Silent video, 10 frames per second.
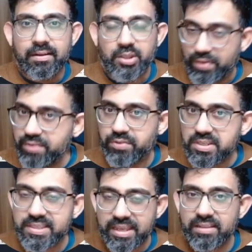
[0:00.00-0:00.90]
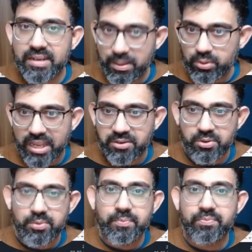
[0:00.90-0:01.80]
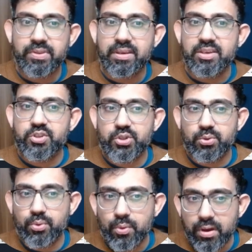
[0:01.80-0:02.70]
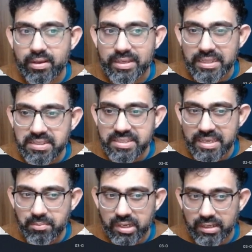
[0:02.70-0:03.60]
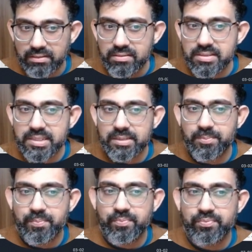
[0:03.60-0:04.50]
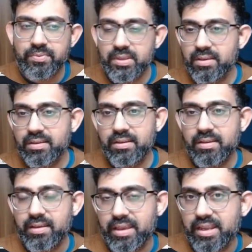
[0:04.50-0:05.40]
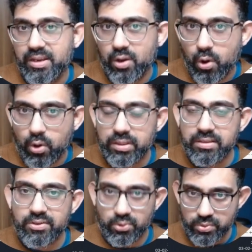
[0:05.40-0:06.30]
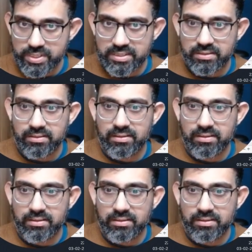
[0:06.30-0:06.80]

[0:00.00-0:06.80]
The very first thing that I would like to do is to get the same colors in all the rows,